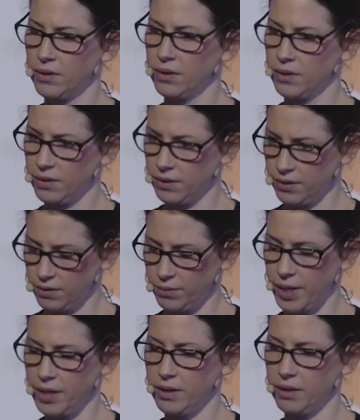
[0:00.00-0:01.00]
have right.
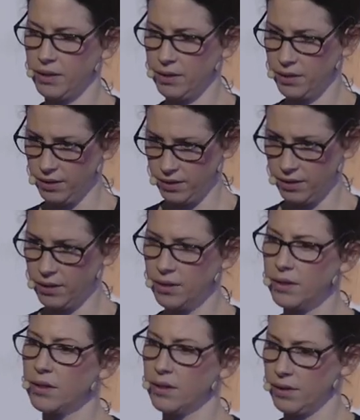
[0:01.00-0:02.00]
because there is no
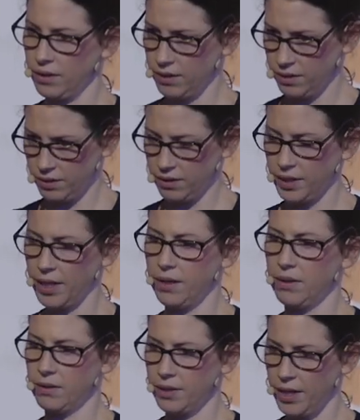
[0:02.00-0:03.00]
resource. Yeah,
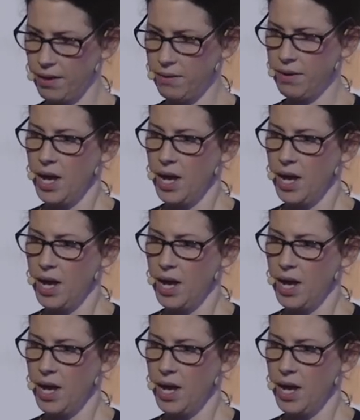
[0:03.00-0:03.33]
yeah.